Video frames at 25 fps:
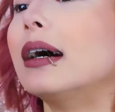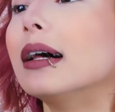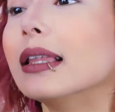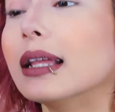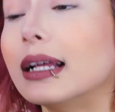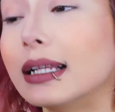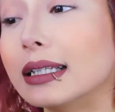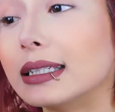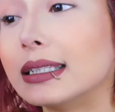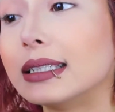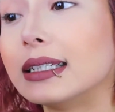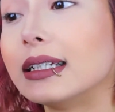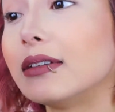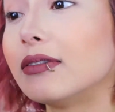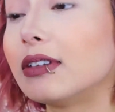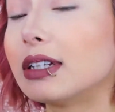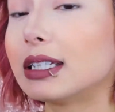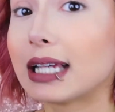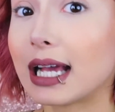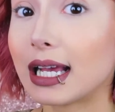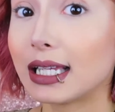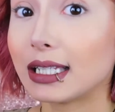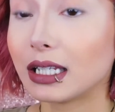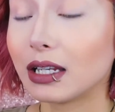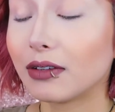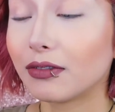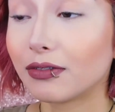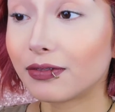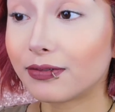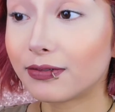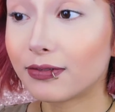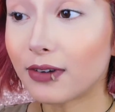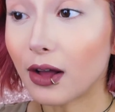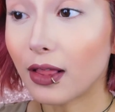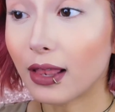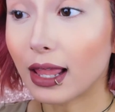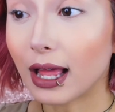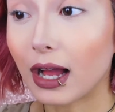let's see if this has any
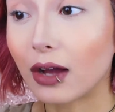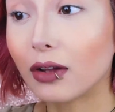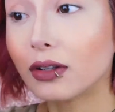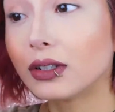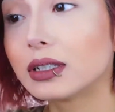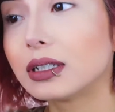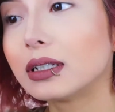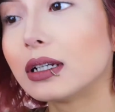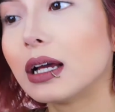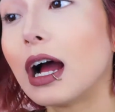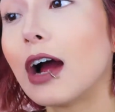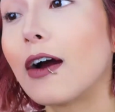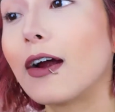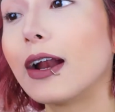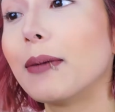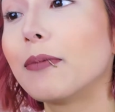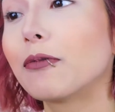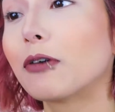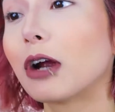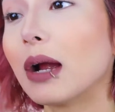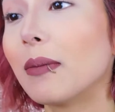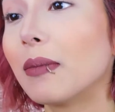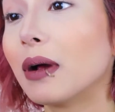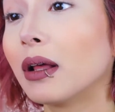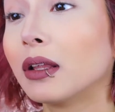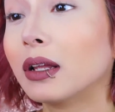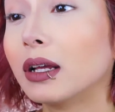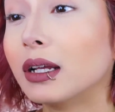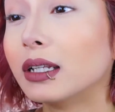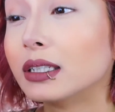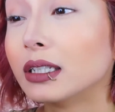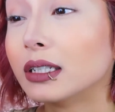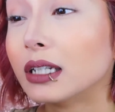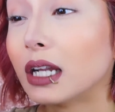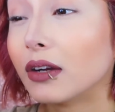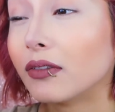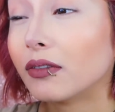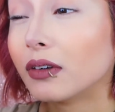fallout. I already primed my lids
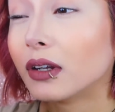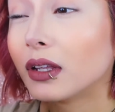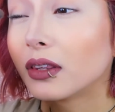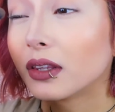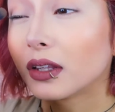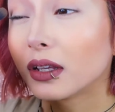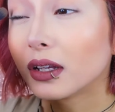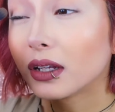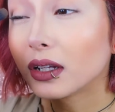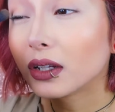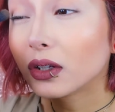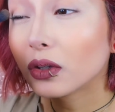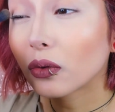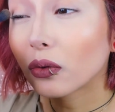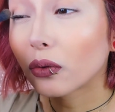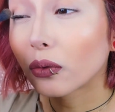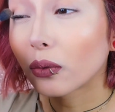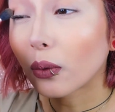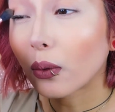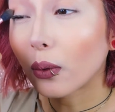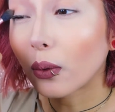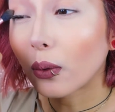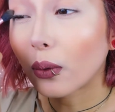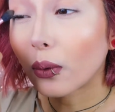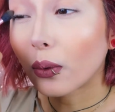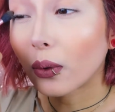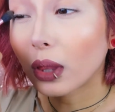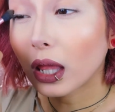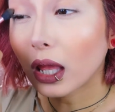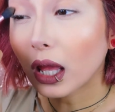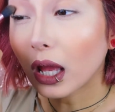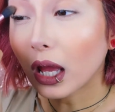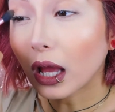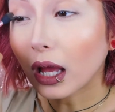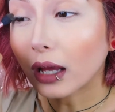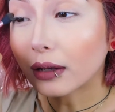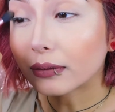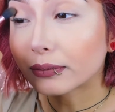and everything, so
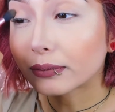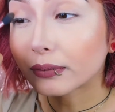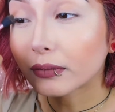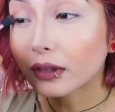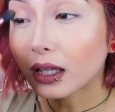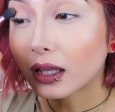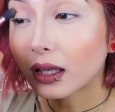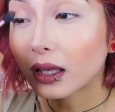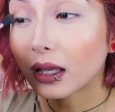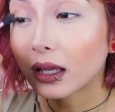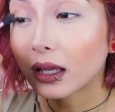yeah.